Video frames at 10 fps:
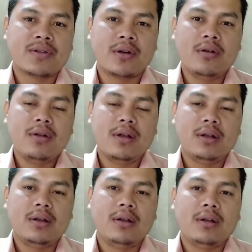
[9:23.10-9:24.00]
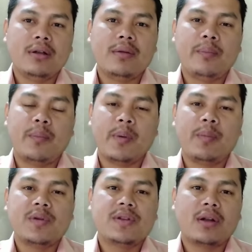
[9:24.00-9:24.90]
So
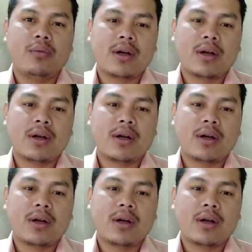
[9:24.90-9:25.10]
prepositional,